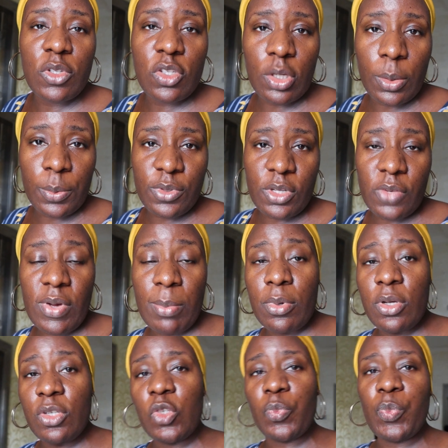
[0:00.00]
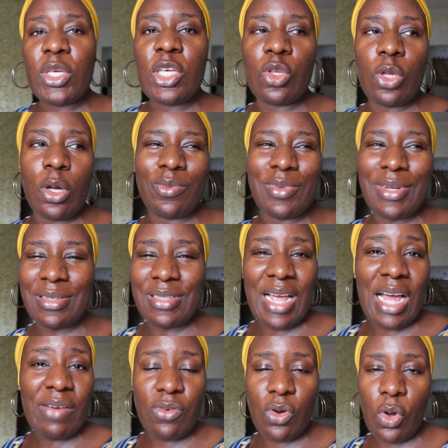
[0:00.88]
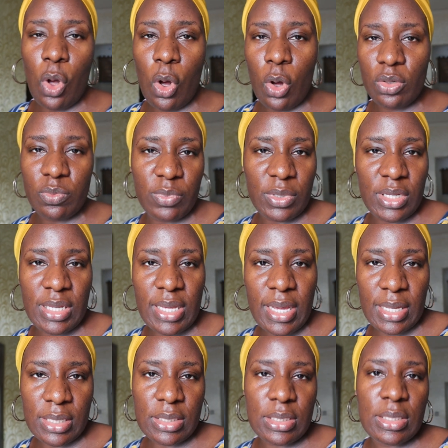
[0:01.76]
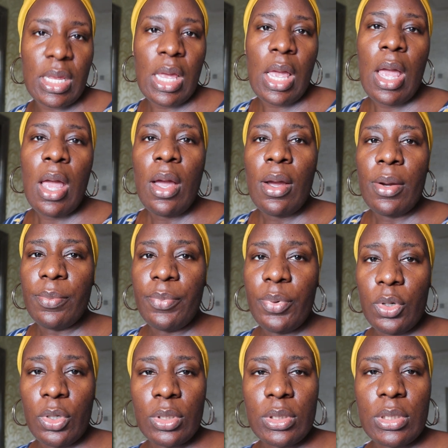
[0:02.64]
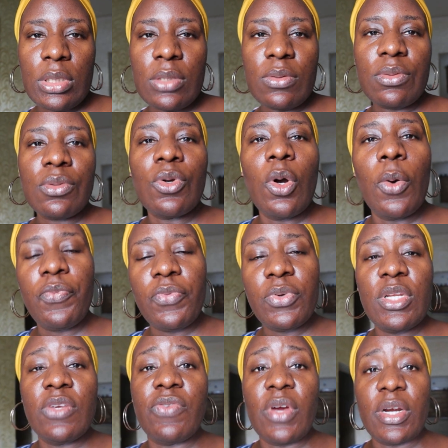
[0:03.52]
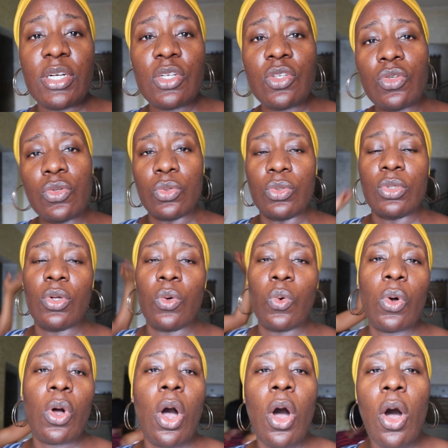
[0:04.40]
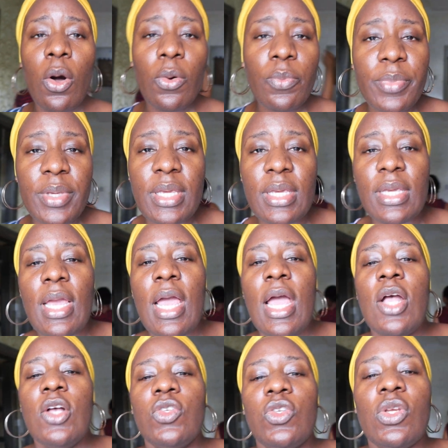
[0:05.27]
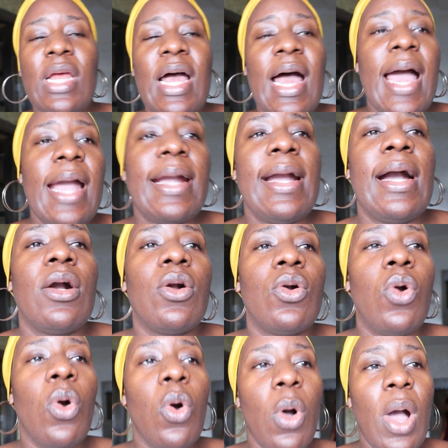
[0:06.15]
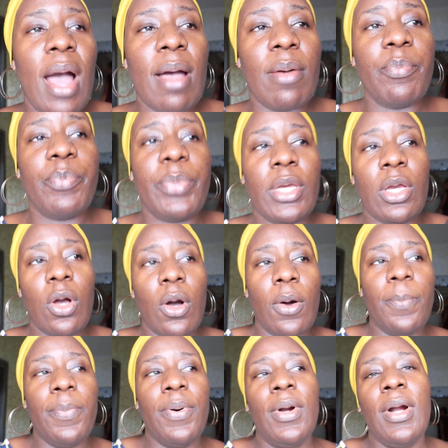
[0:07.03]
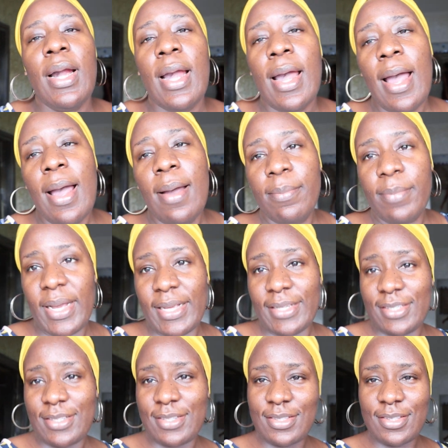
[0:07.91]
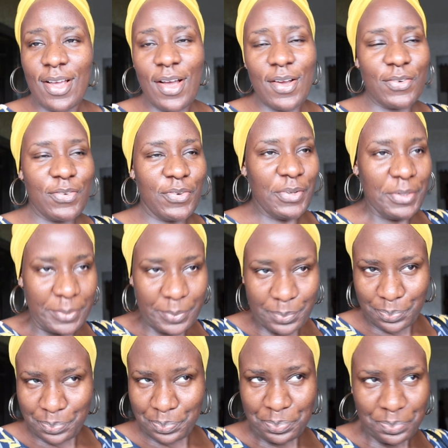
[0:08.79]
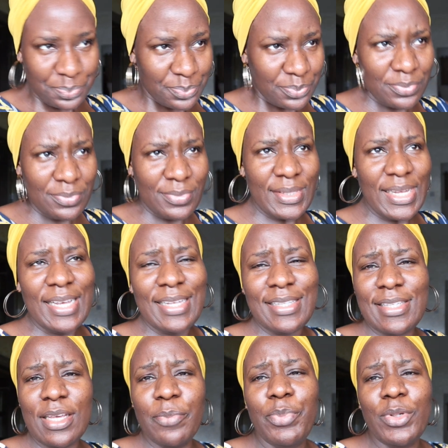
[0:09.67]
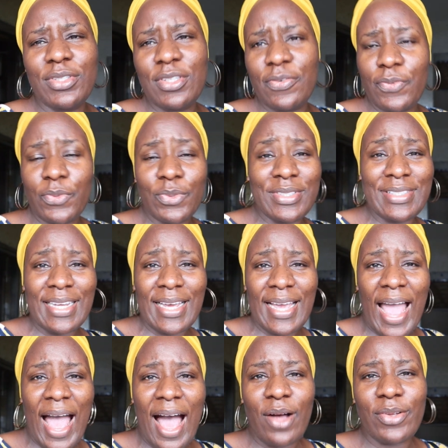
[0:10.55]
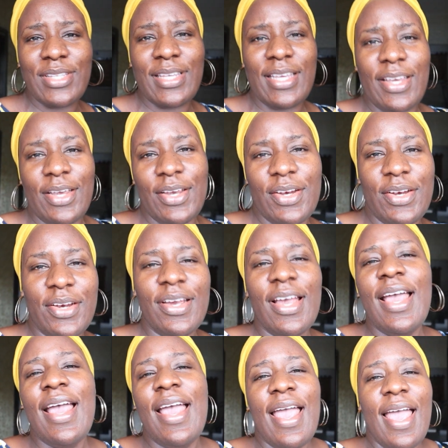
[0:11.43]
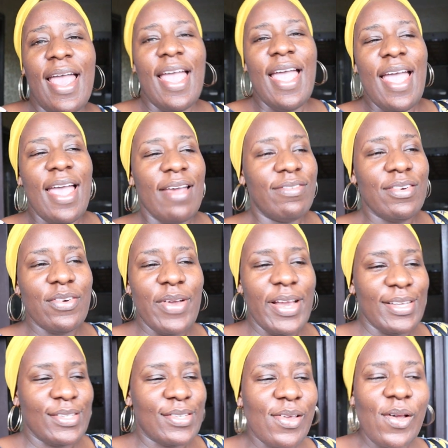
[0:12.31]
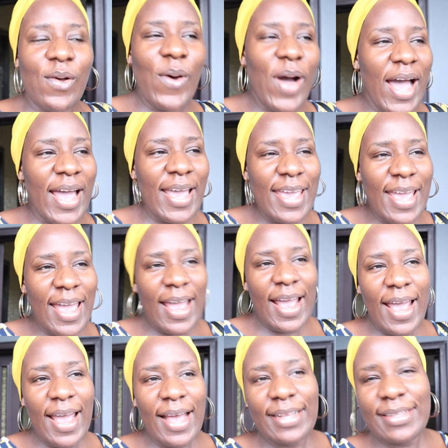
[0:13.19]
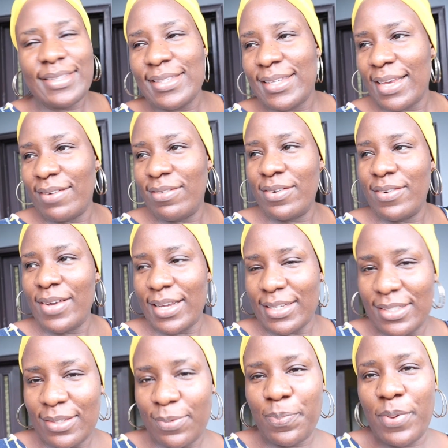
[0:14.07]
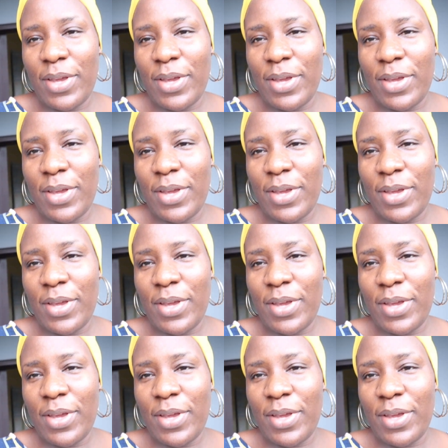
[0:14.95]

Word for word: me some stuff. I'm going to pick it up now. They haven't called me yet, but hopefully very soon they'll call me so that I can go and pick up my stuff. It's a beautiful day out here. Everywhere is quiet, everywhere is